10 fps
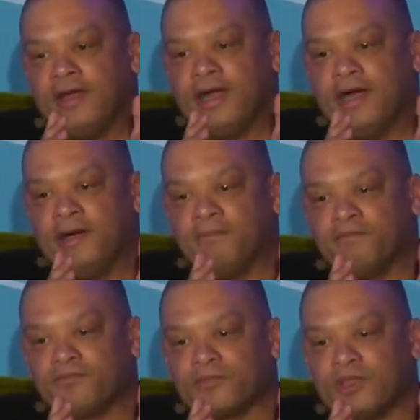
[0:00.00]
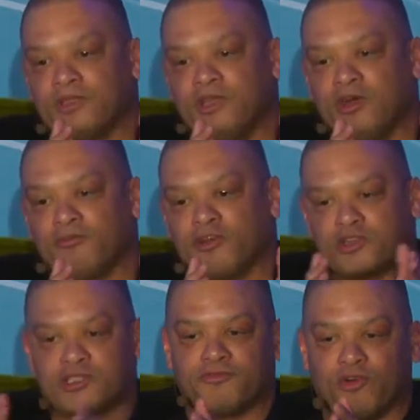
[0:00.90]
um, you know,
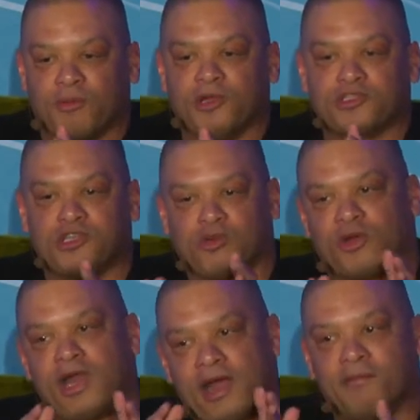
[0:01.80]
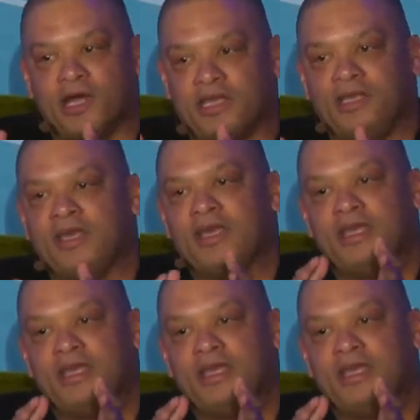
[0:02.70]
first and foremost, don't run out of money.